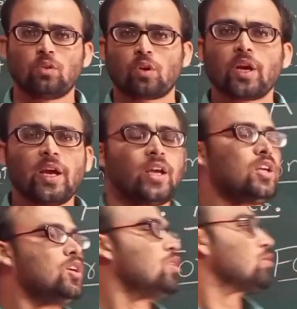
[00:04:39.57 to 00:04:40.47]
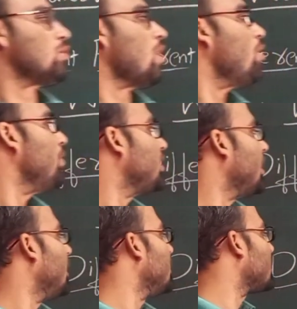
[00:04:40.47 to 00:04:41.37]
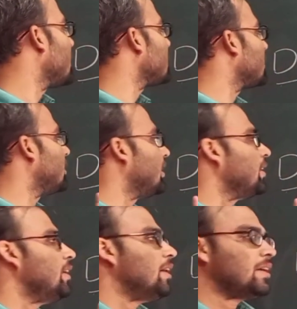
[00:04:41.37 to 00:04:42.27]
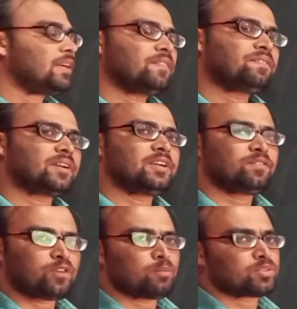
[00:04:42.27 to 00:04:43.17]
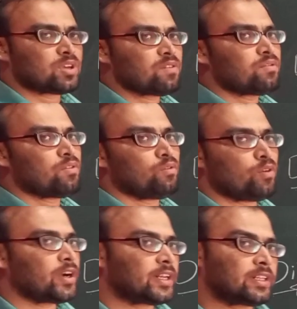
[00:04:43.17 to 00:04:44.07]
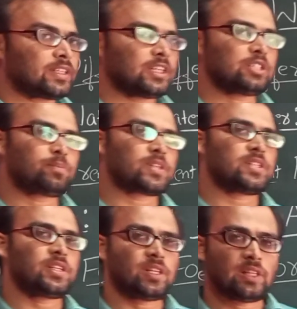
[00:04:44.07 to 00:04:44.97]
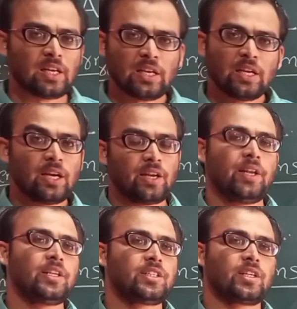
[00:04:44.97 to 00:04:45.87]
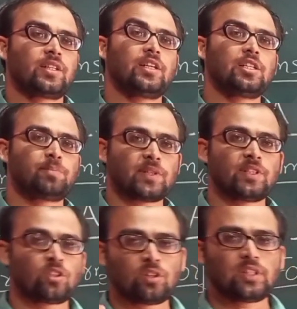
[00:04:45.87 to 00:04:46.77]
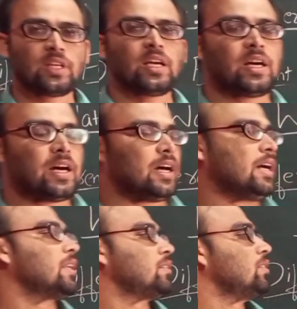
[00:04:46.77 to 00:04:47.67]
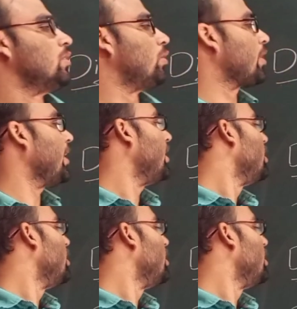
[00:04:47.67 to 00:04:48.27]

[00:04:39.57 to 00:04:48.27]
Okay, so now we shall discuss the different forms of water that is present in the nature, that is present on the earth. Okay,